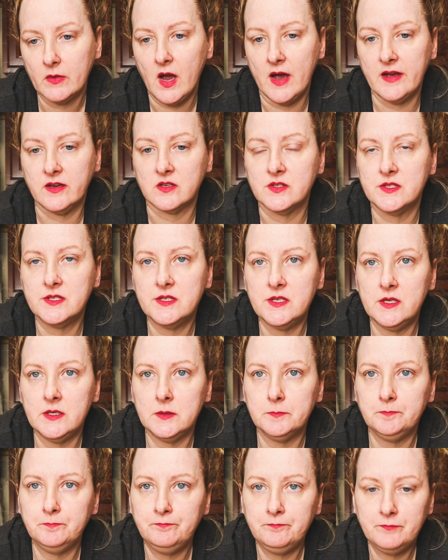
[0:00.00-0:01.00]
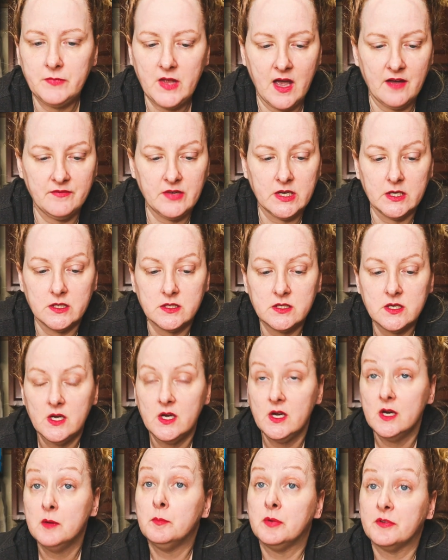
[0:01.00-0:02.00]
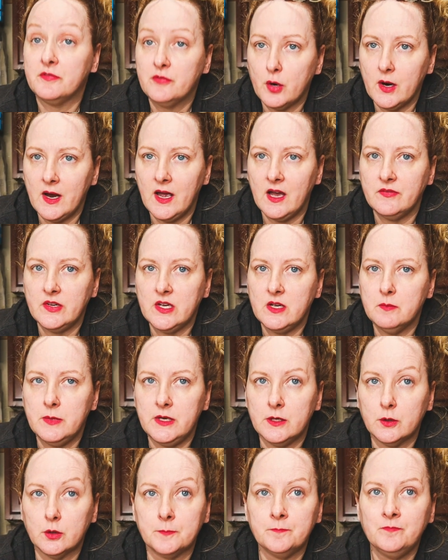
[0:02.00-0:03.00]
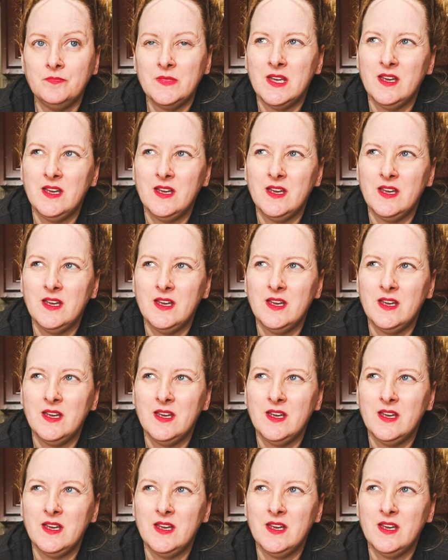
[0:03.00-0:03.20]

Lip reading: I can see having it before having a meal.